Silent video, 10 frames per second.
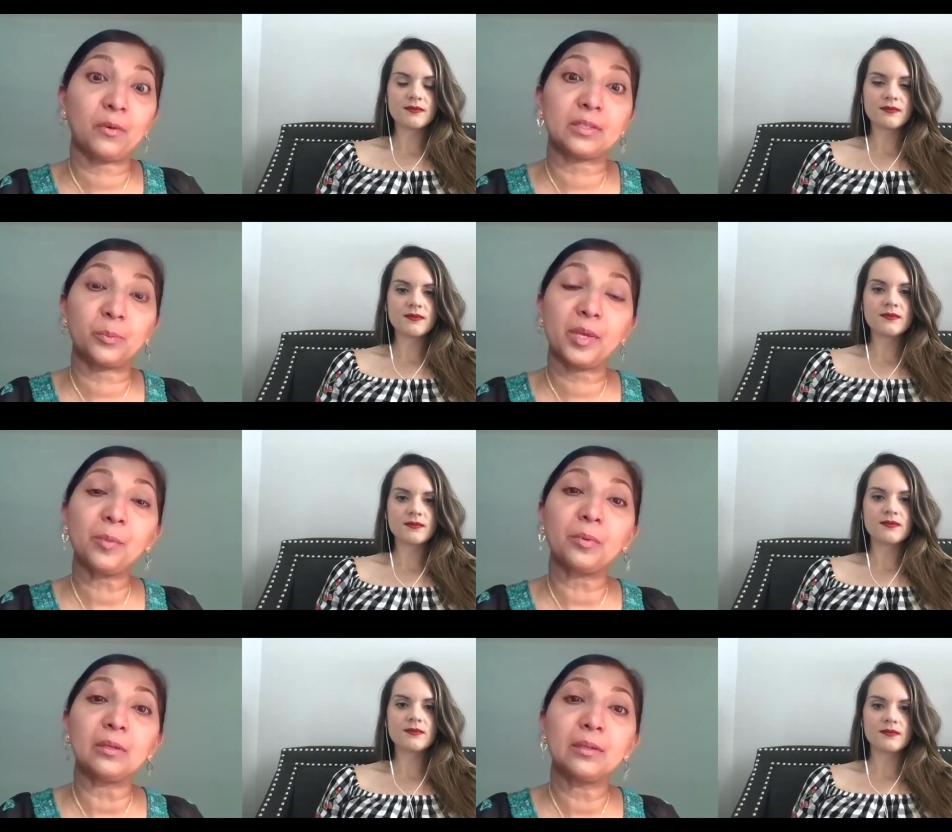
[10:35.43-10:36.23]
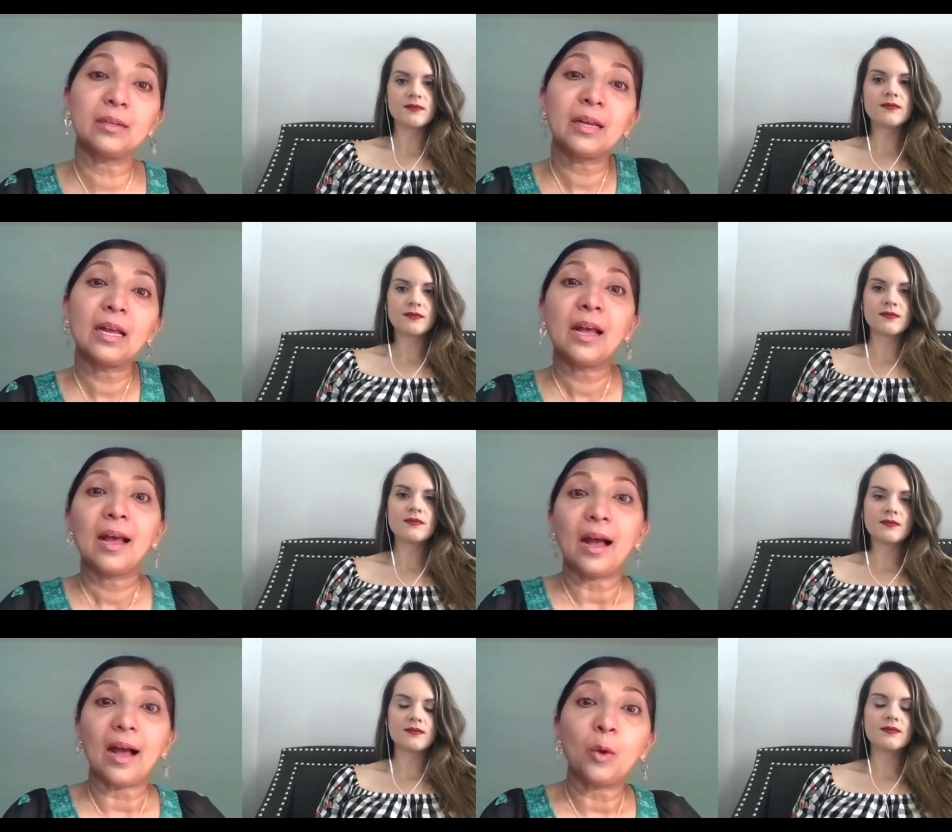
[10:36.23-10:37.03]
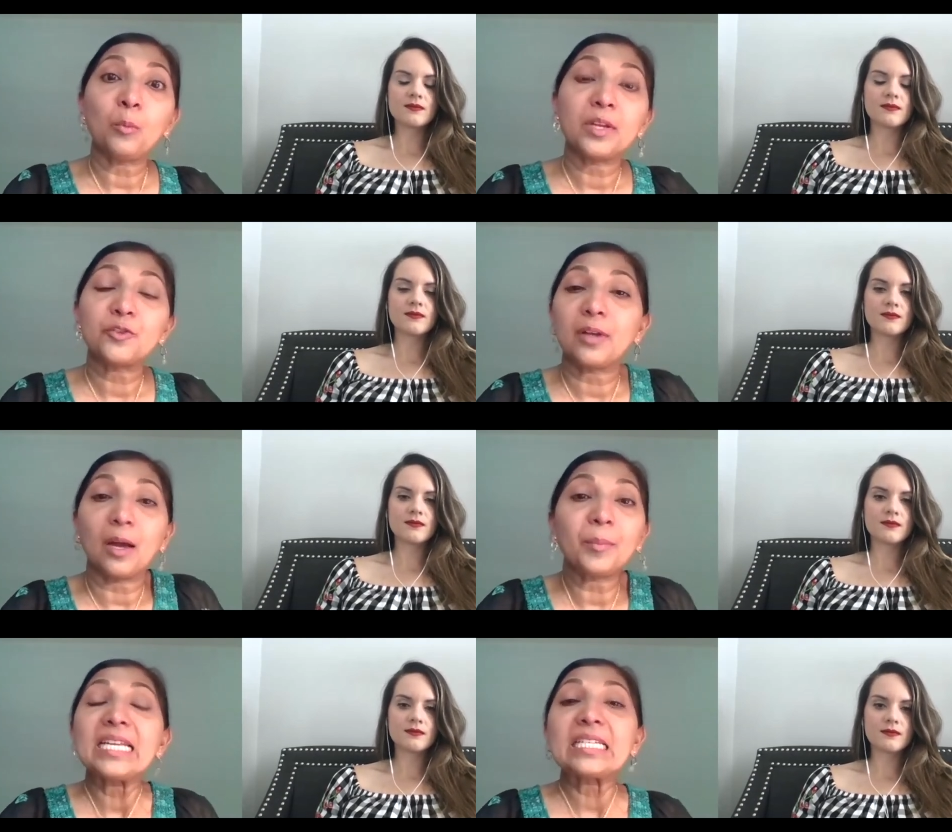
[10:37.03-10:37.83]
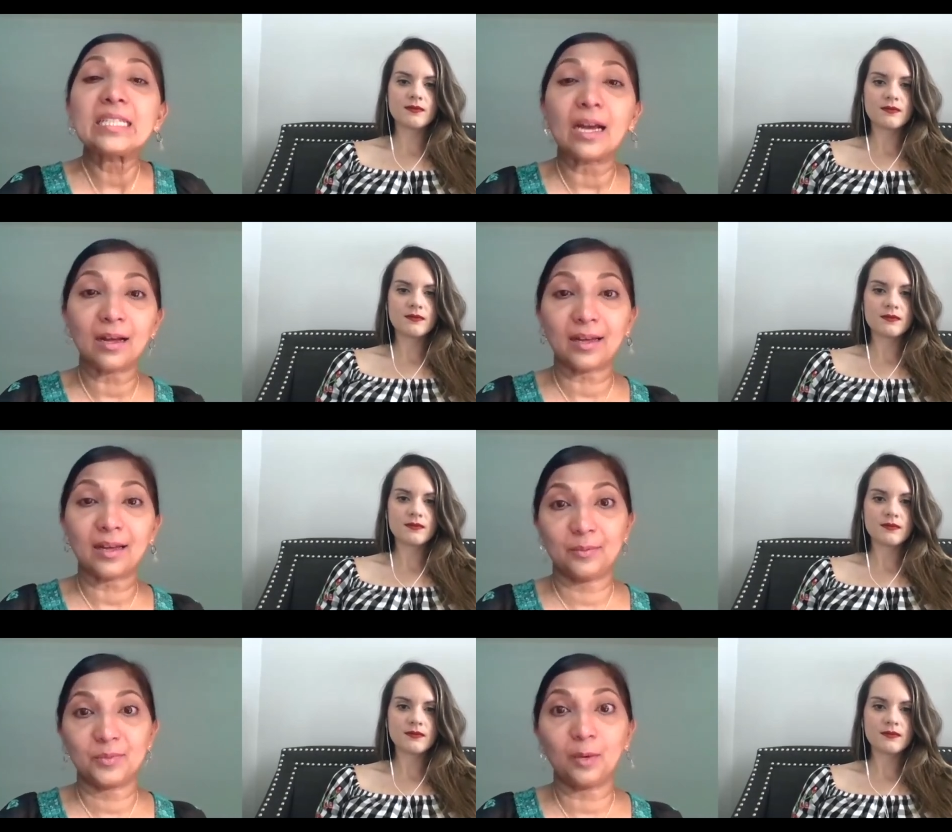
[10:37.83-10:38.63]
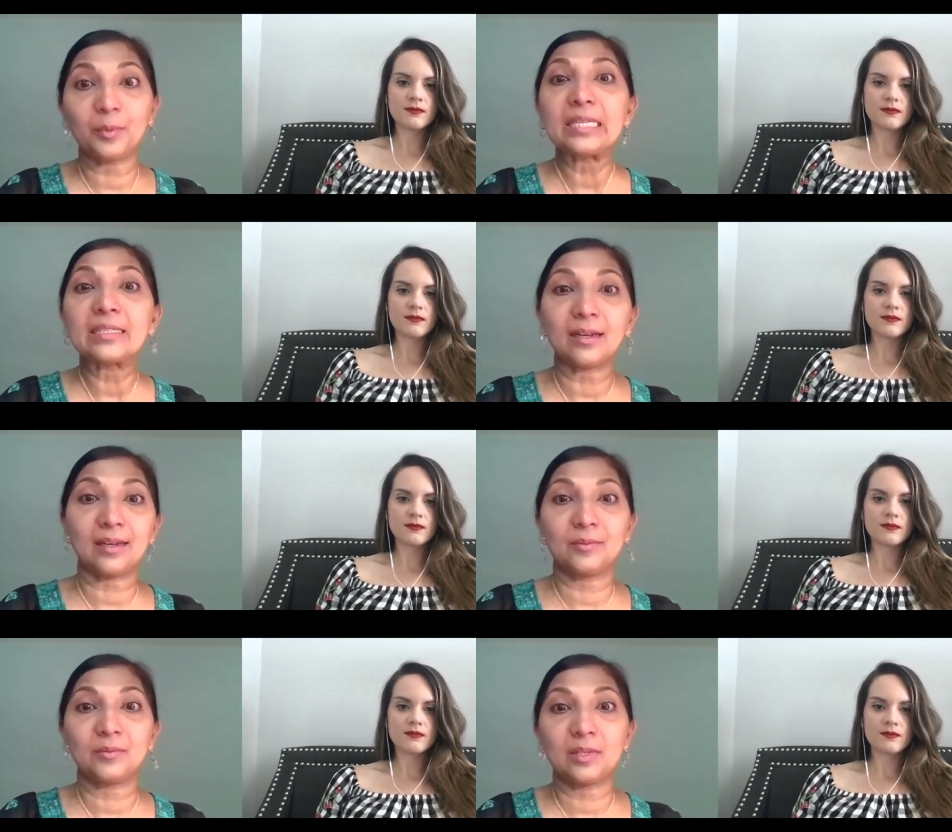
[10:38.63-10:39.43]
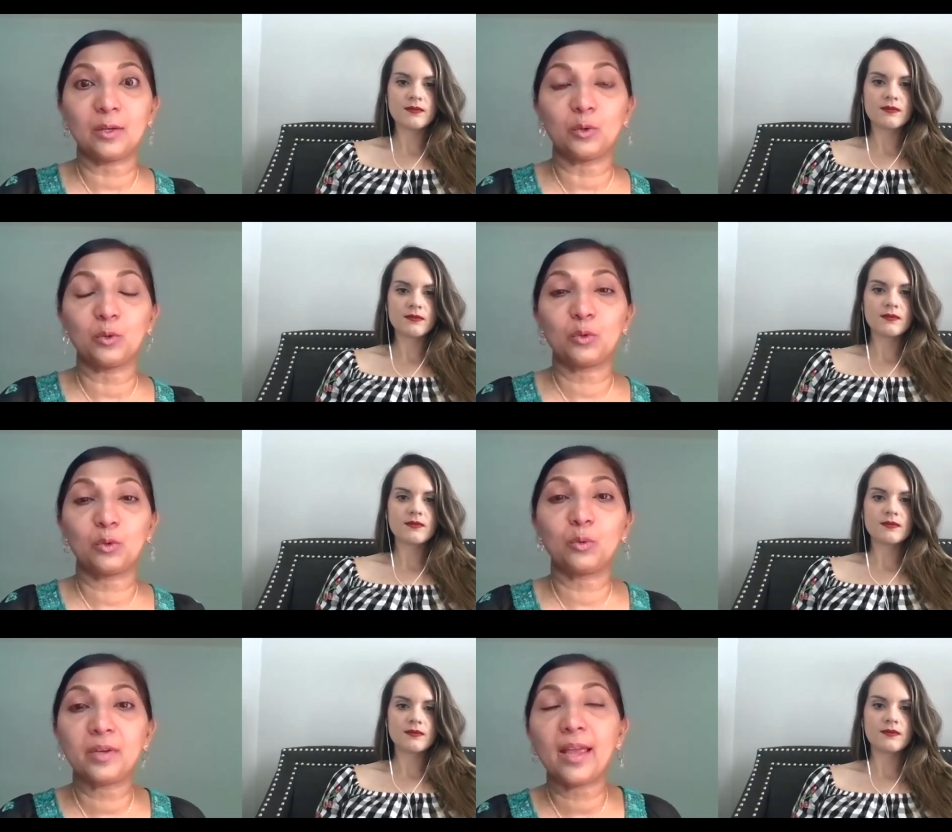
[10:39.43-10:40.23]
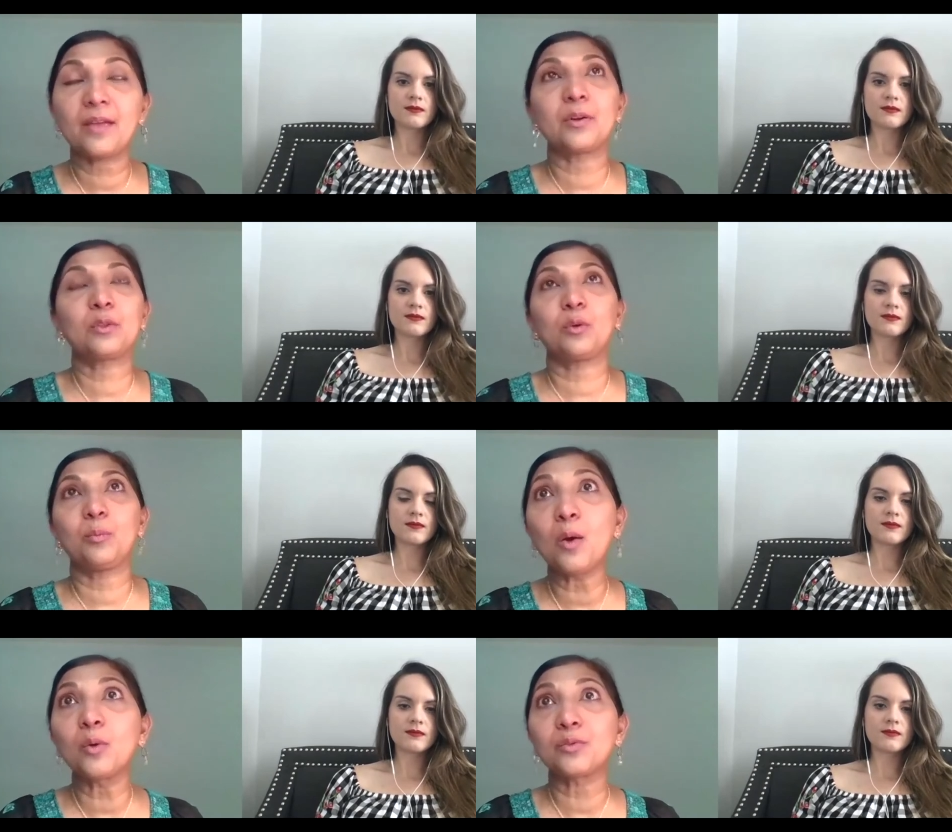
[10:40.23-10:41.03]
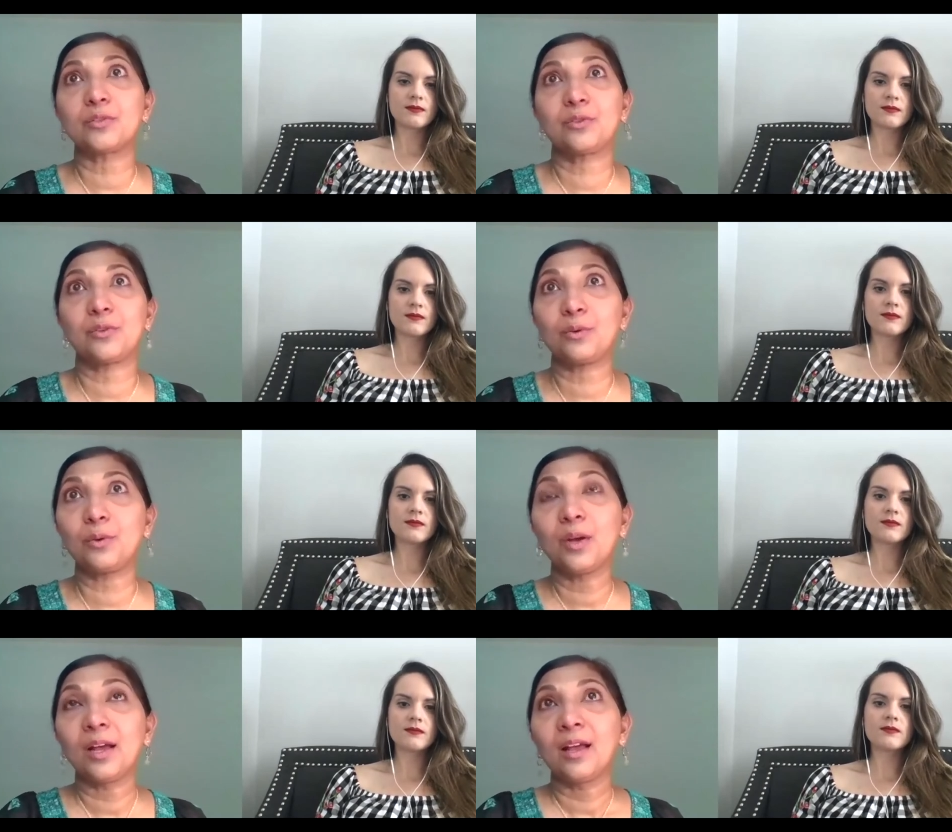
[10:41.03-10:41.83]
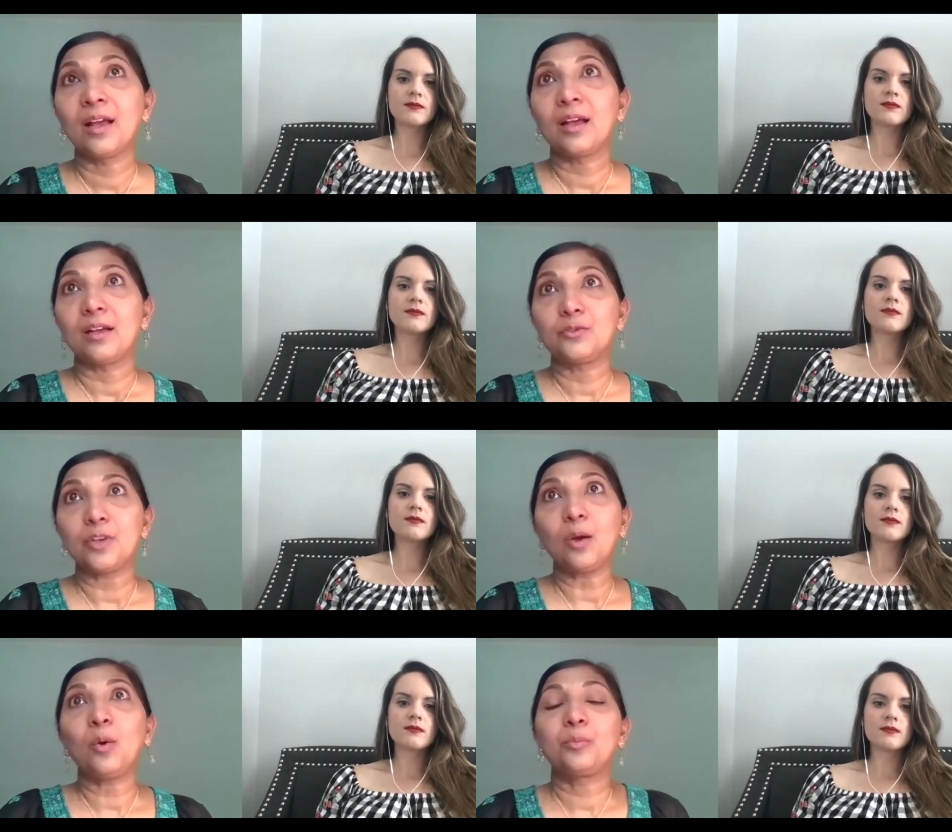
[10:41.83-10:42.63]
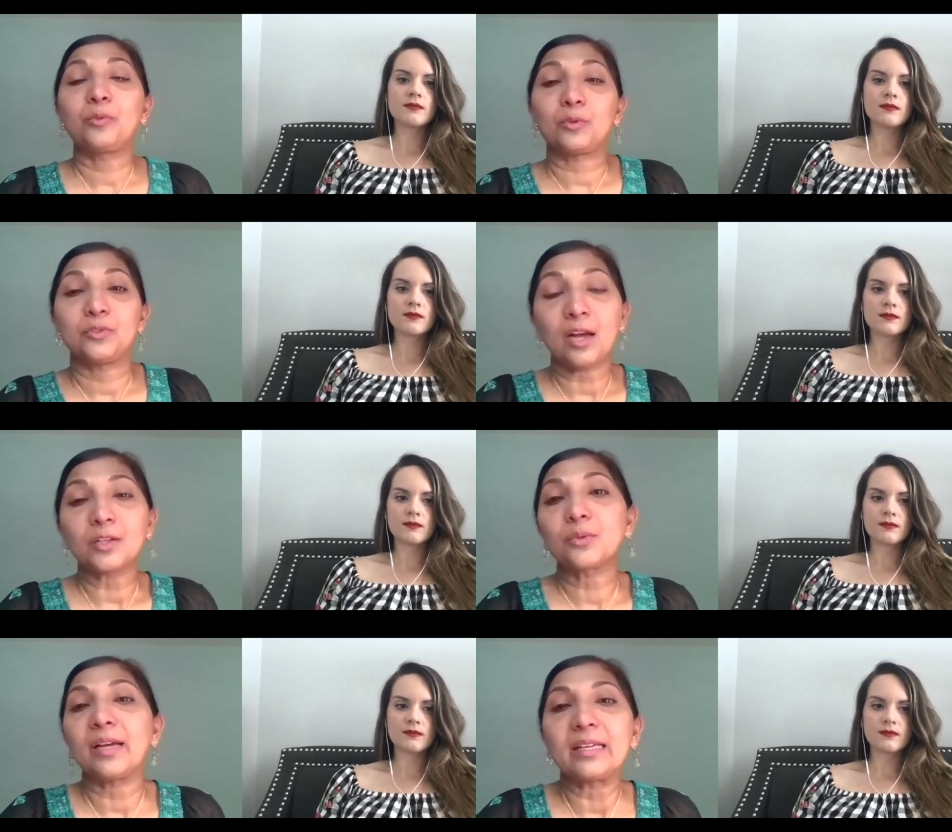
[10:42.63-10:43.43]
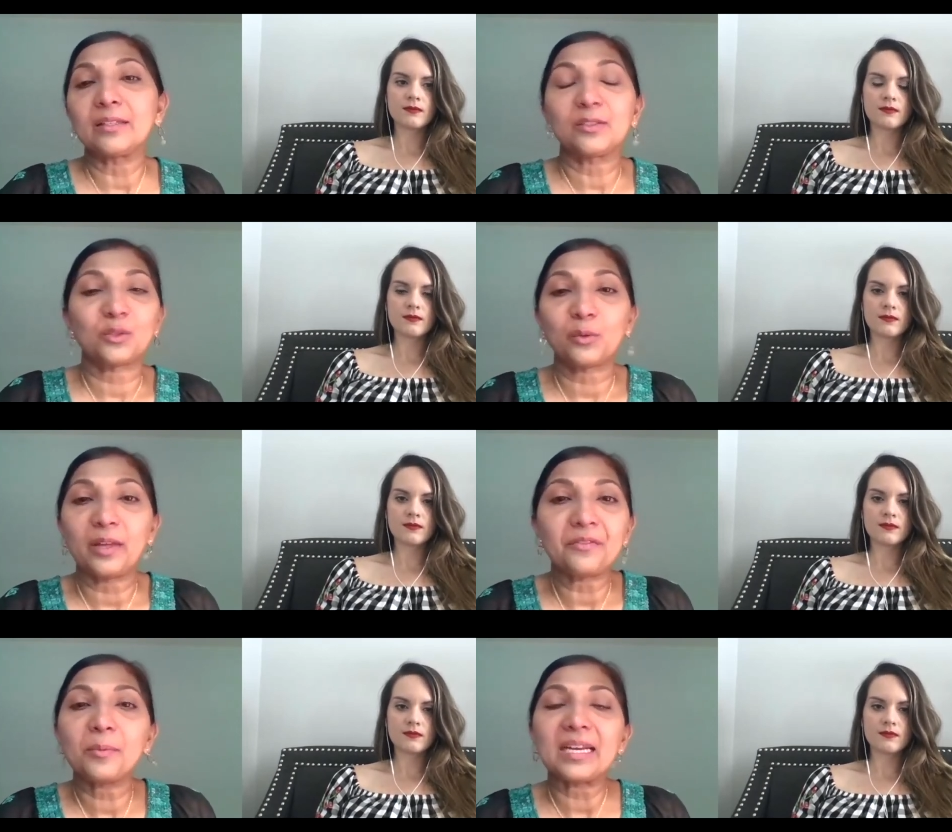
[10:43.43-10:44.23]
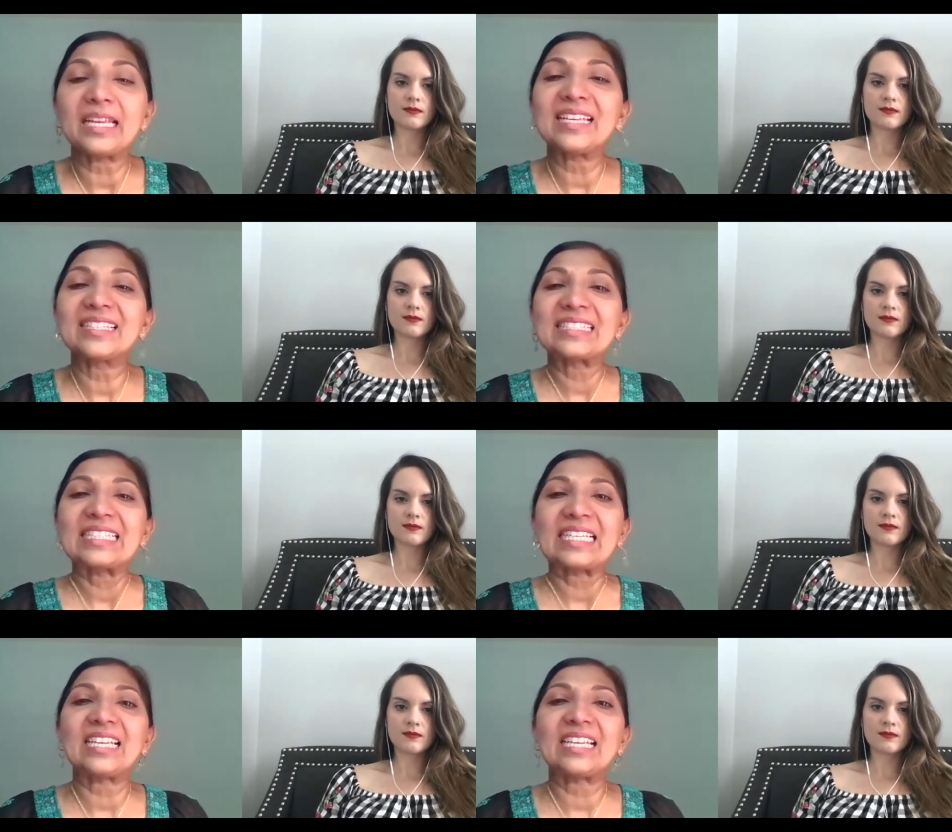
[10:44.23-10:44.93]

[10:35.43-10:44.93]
Speaker 1: for his people. How much, how many times, how many times, you know, through David, through Moses, through Job, through Joshua, eh, through everybody, he's